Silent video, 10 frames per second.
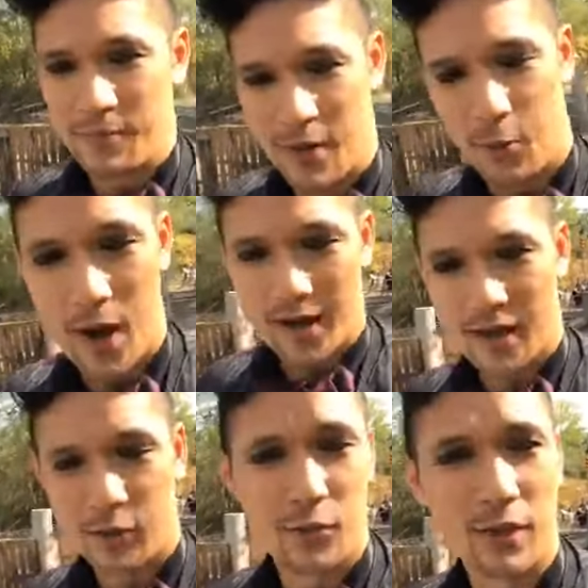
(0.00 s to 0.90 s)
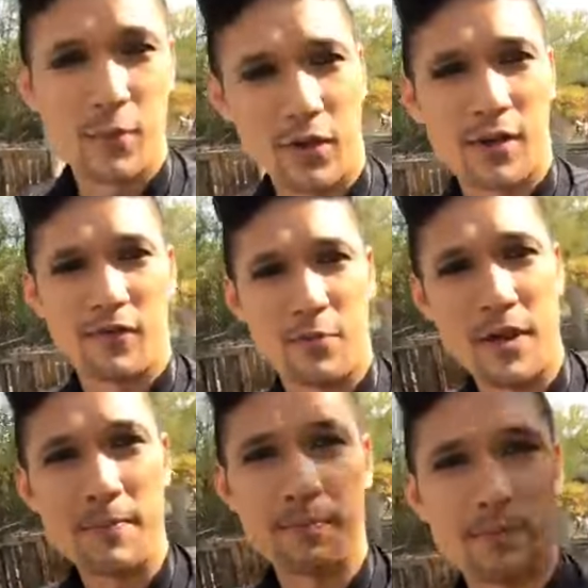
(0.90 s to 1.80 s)
awake at 3 in the morning for me.
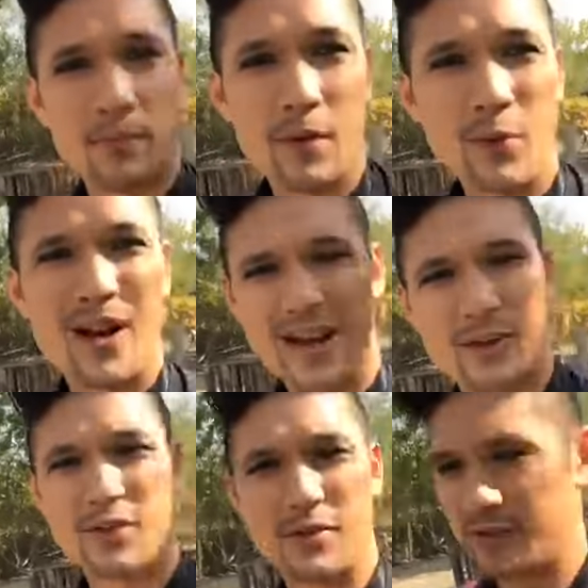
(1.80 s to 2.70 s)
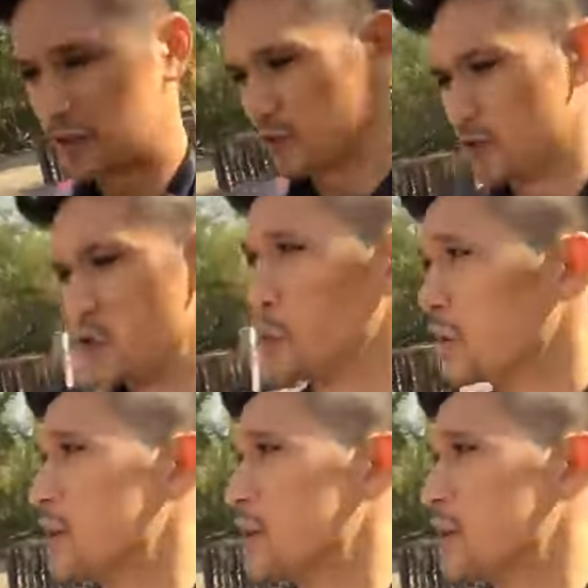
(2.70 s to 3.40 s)
But right now it's noon.